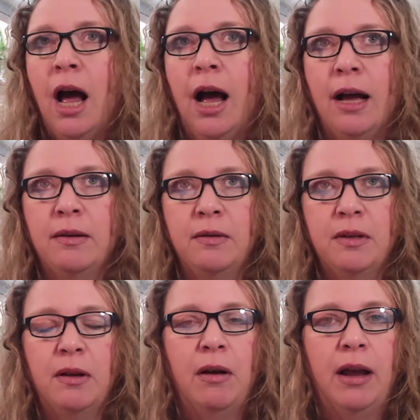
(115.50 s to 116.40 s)
Uh,
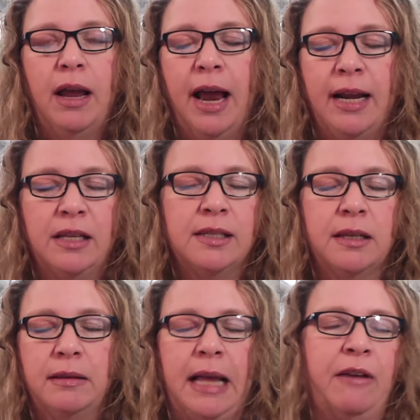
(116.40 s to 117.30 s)
and it's
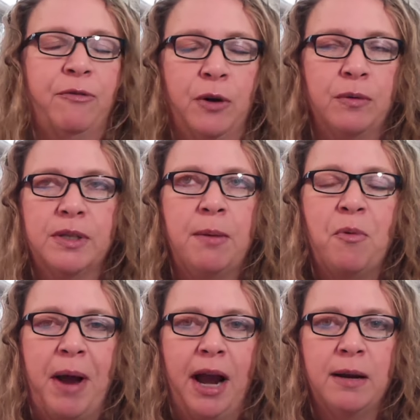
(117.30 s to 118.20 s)
like for some
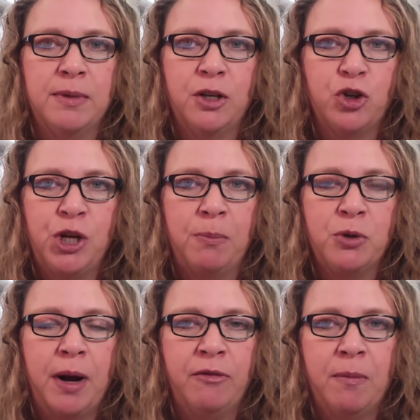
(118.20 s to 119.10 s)
of my items, they're shipped
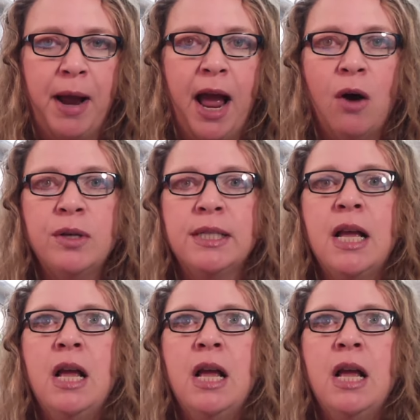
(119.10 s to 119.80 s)
direct from my house